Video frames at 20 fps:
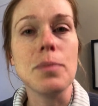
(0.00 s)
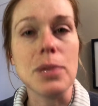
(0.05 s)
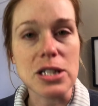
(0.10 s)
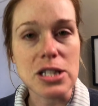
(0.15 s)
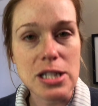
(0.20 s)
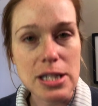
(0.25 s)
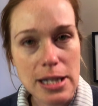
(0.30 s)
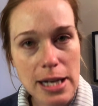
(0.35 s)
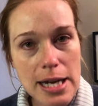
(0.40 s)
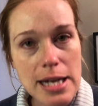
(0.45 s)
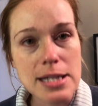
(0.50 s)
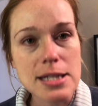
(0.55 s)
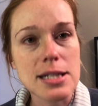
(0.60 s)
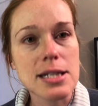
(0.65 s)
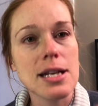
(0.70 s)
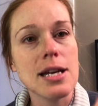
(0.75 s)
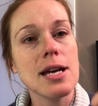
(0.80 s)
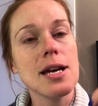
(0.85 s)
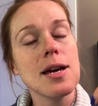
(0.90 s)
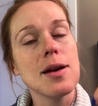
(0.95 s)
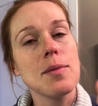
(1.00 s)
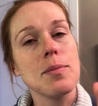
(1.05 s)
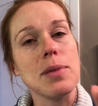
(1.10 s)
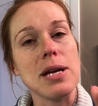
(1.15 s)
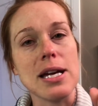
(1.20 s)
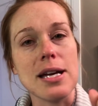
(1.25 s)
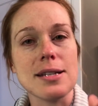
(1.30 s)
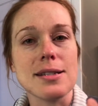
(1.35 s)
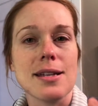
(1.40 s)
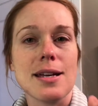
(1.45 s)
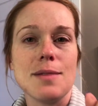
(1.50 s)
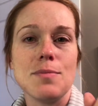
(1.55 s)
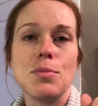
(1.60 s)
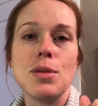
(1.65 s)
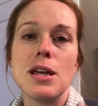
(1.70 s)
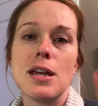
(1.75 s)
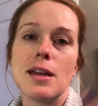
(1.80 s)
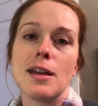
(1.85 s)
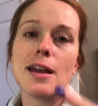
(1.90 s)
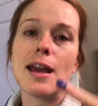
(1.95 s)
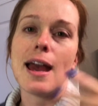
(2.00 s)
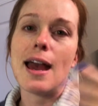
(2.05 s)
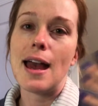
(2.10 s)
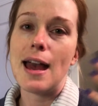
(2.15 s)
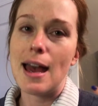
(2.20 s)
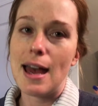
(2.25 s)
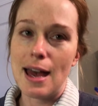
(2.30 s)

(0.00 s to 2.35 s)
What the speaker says: but tonight, because I'm being